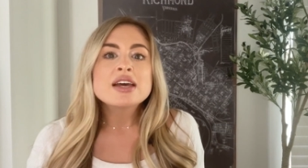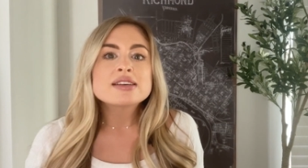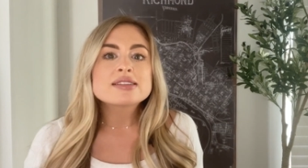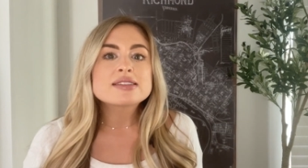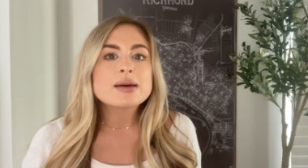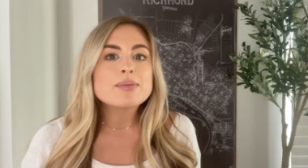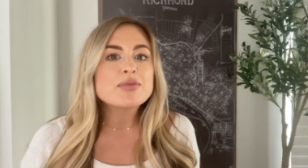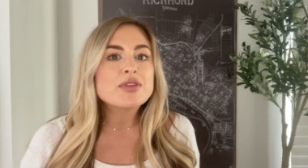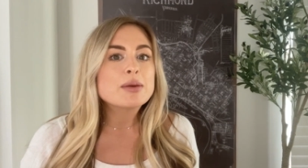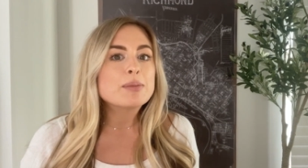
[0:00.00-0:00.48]

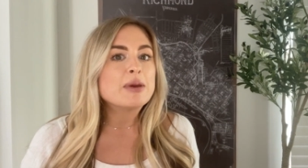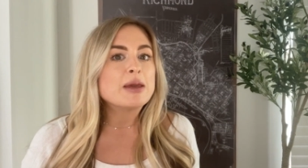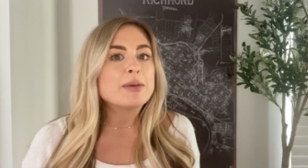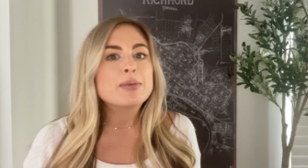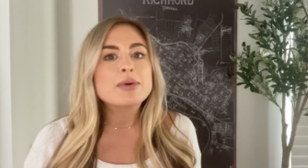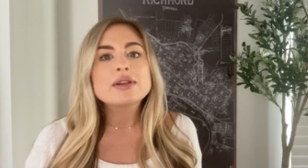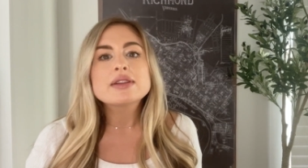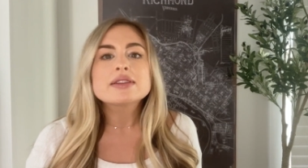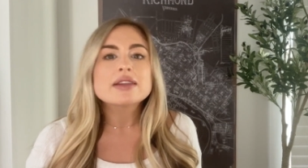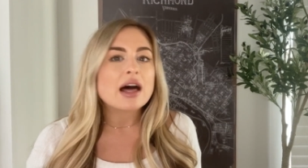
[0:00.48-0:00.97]
Something
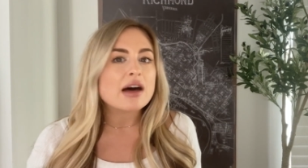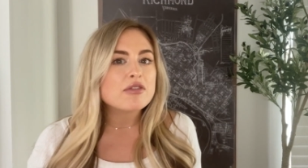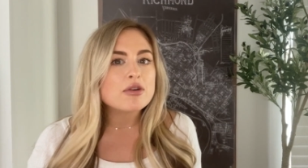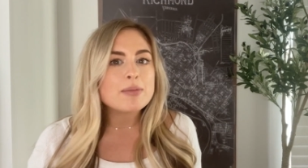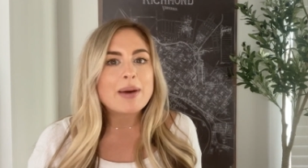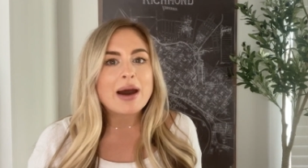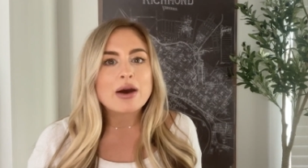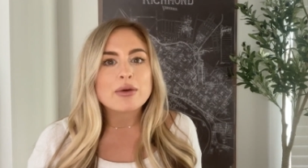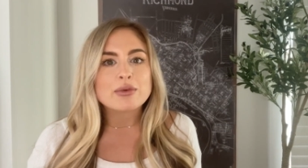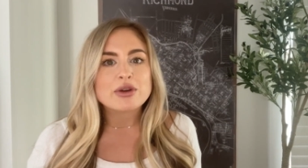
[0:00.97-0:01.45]
people love
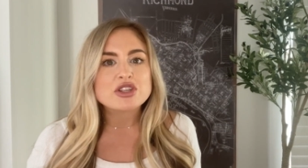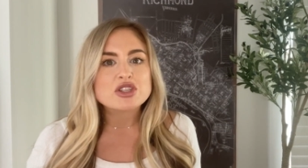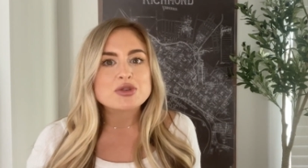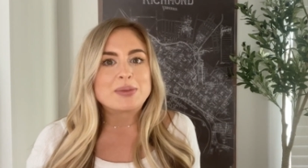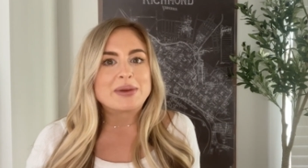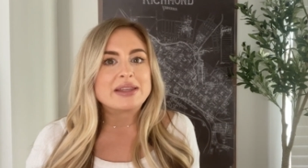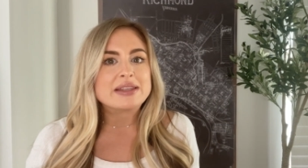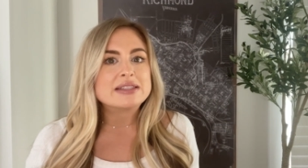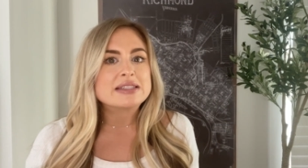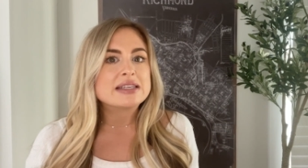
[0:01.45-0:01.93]
about
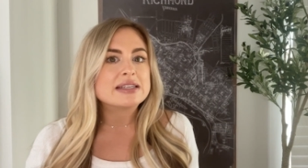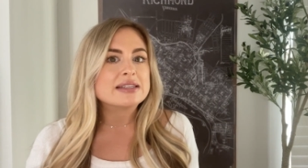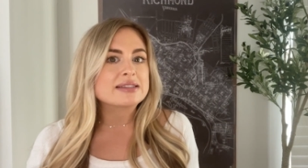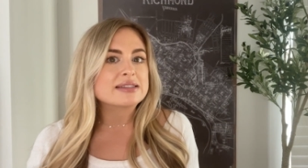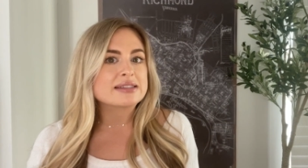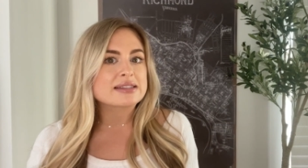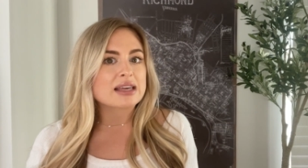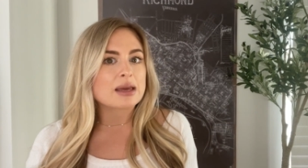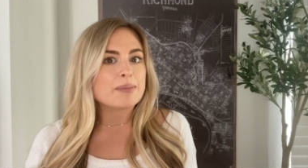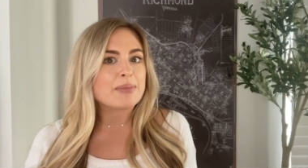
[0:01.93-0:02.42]
Richmond is
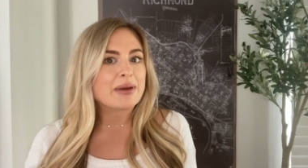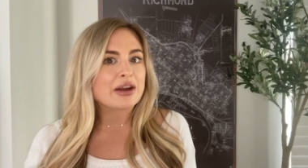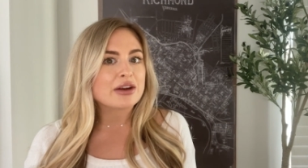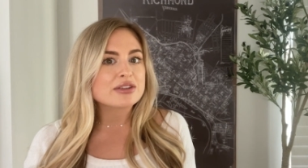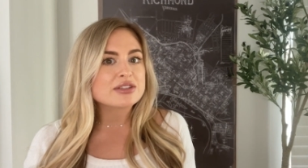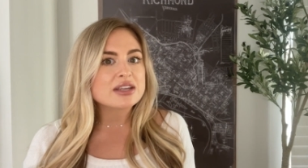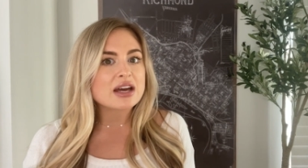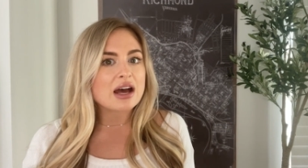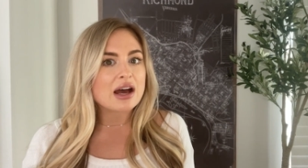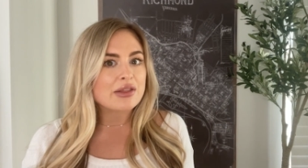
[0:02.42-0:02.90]

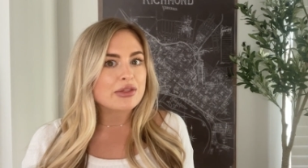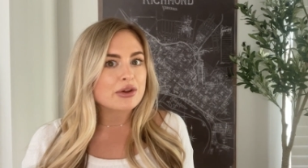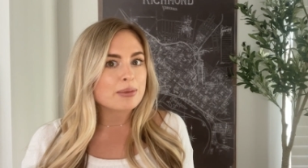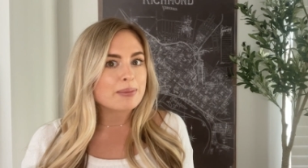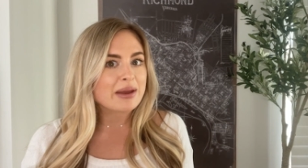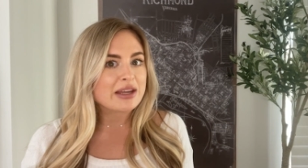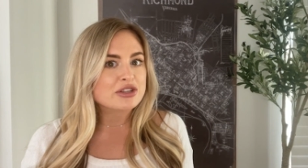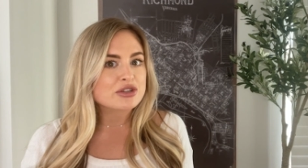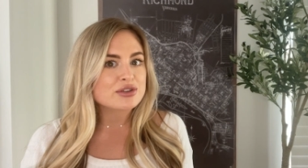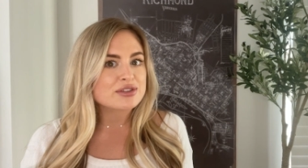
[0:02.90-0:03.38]
compared to other
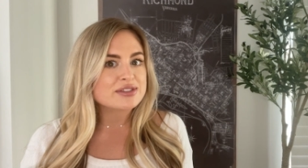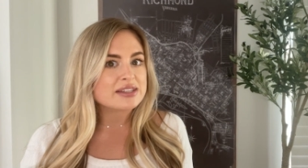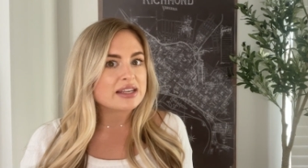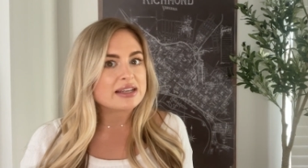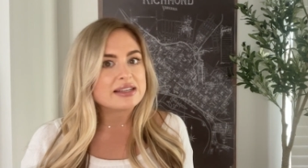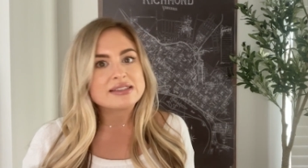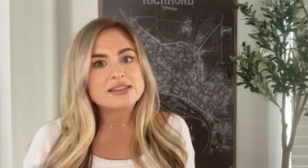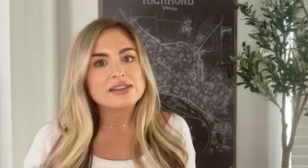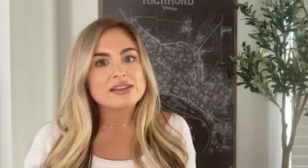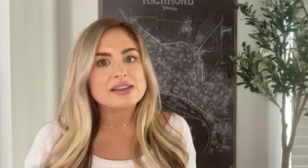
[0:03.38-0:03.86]
major
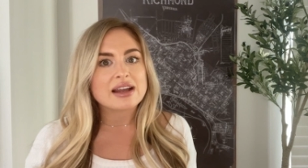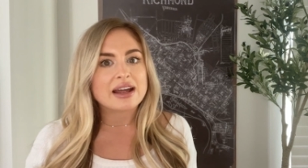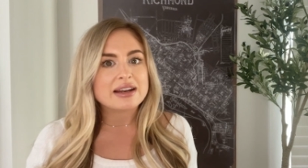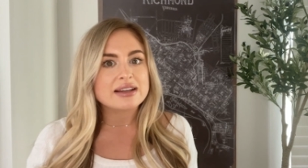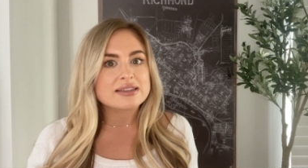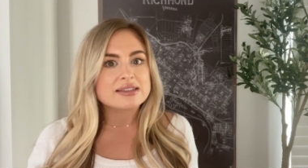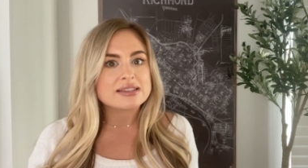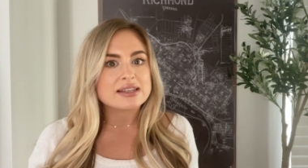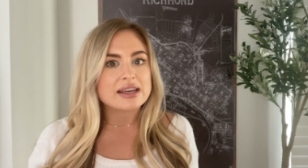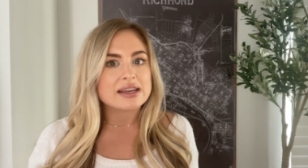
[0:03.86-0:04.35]
cities in the
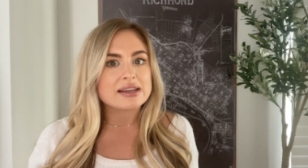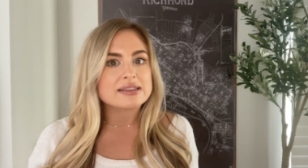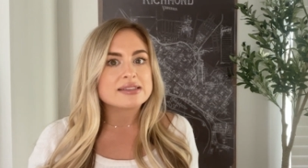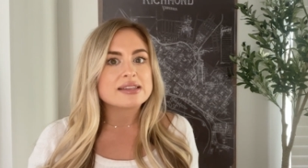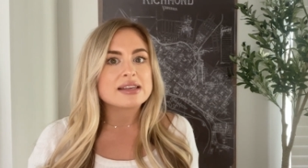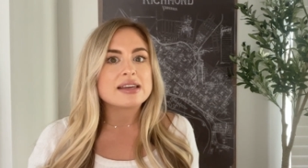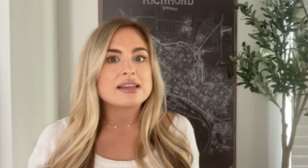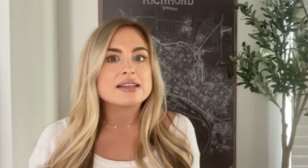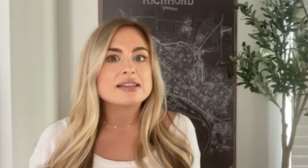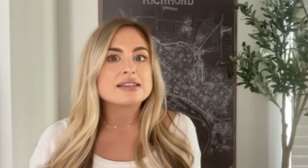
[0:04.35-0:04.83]
United States,
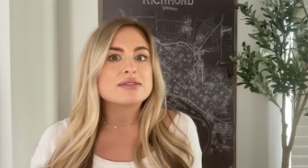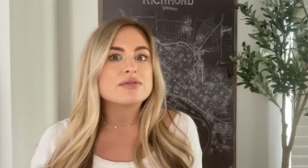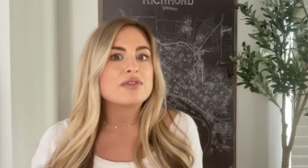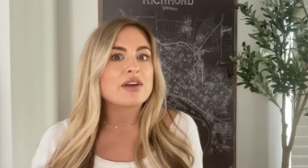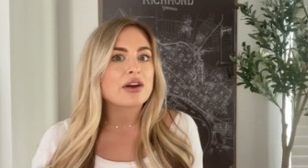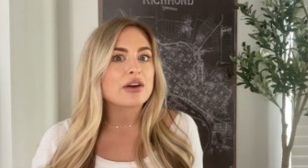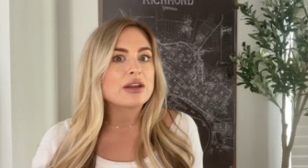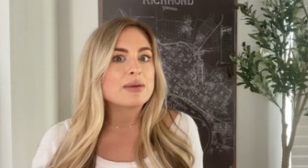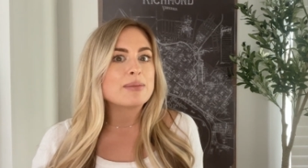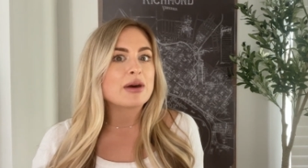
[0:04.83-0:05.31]
it is
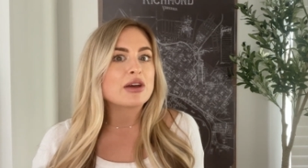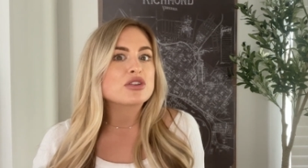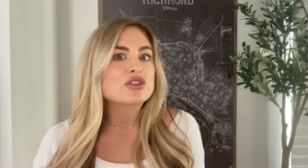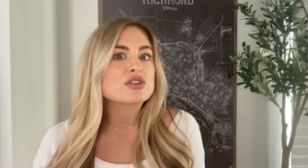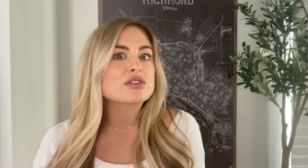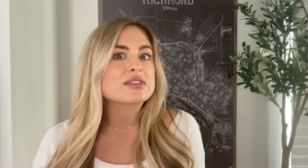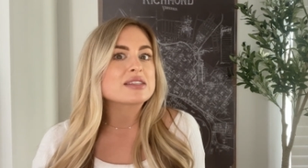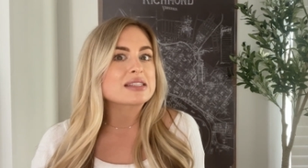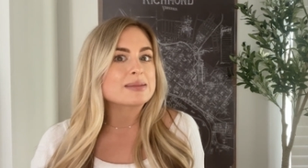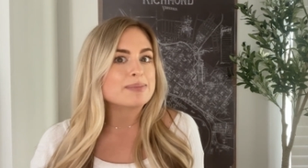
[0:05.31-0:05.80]
very much
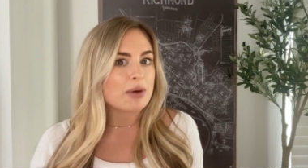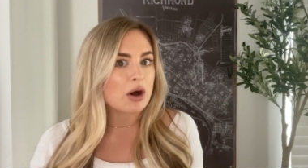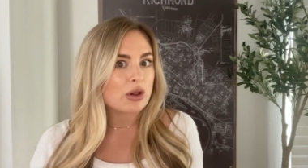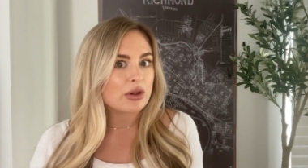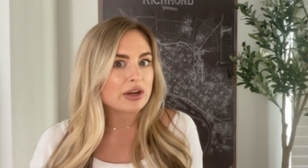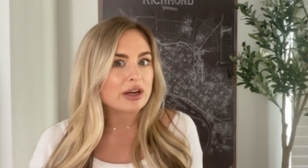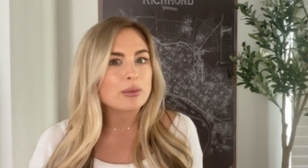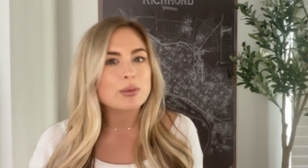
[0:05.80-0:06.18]
smaller.